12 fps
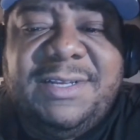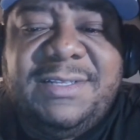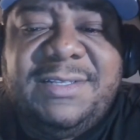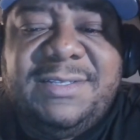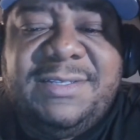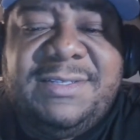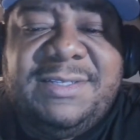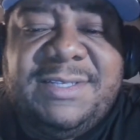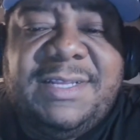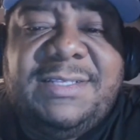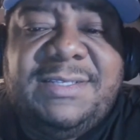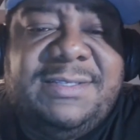That's
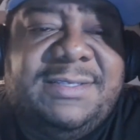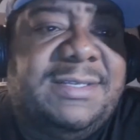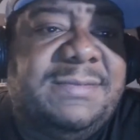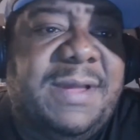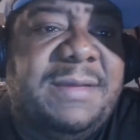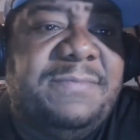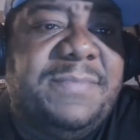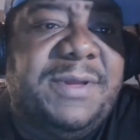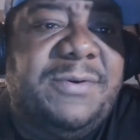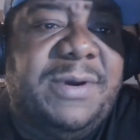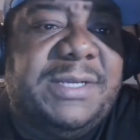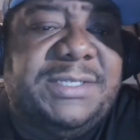my big
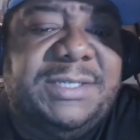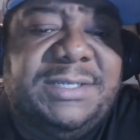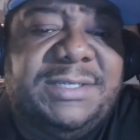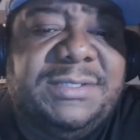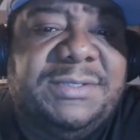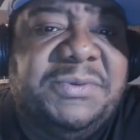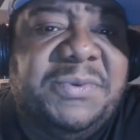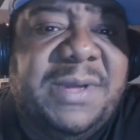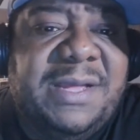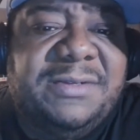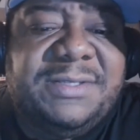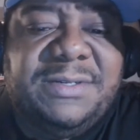question is who
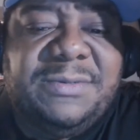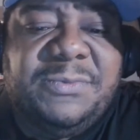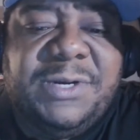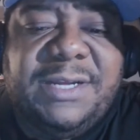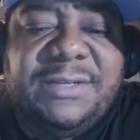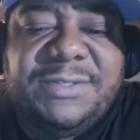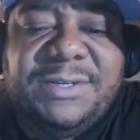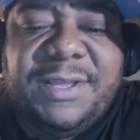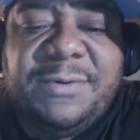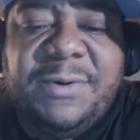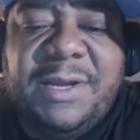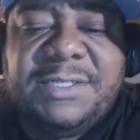else and what else are
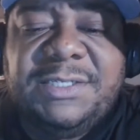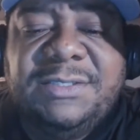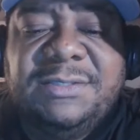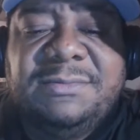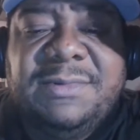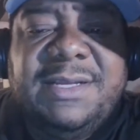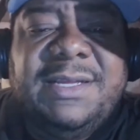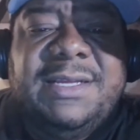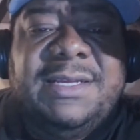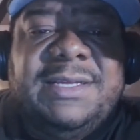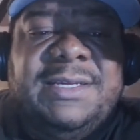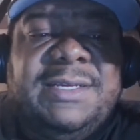they watching?
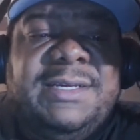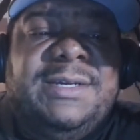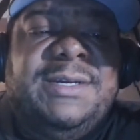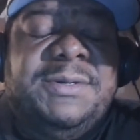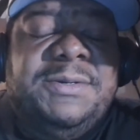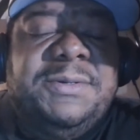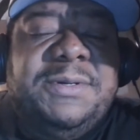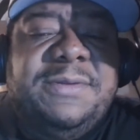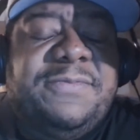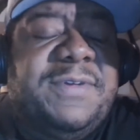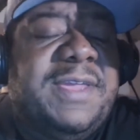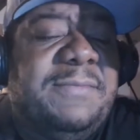
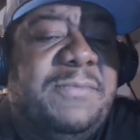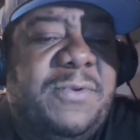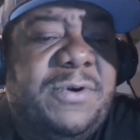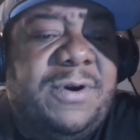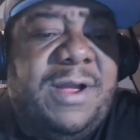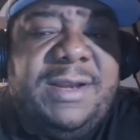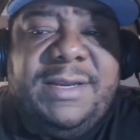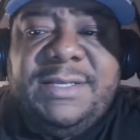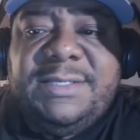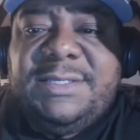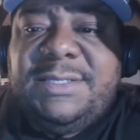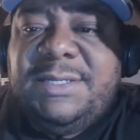If we get more on
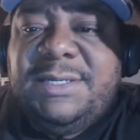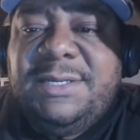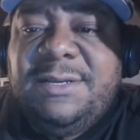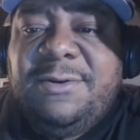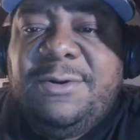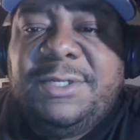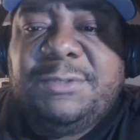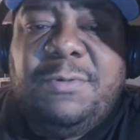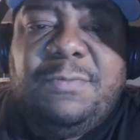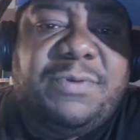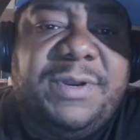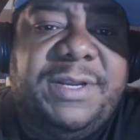this, of course
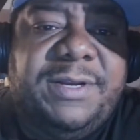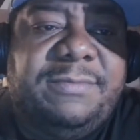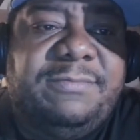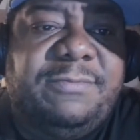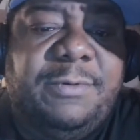we'll bring it